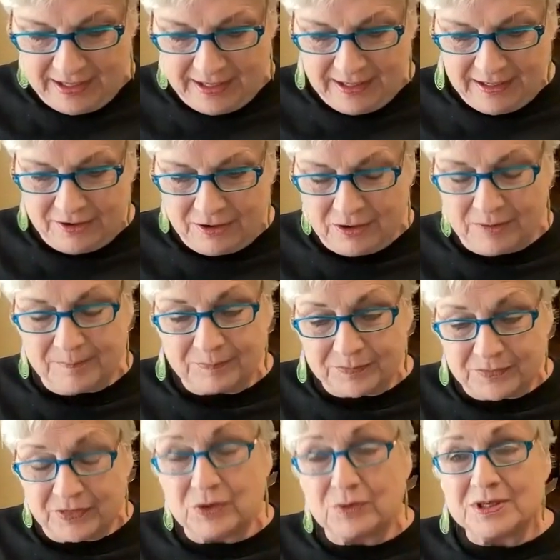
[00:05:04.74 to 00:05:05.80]
And um,
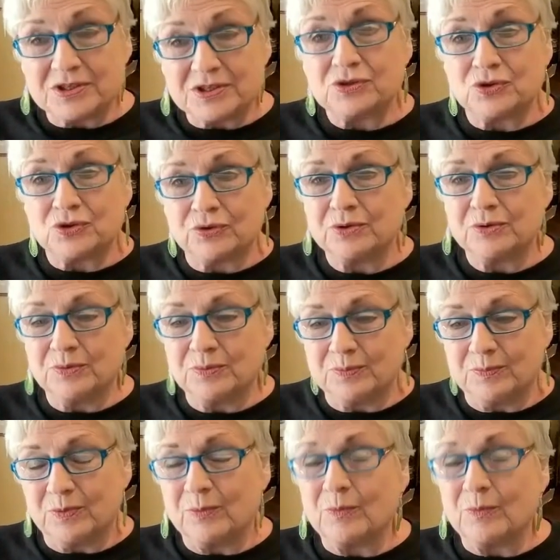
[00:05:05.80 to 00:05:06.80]
there is a true,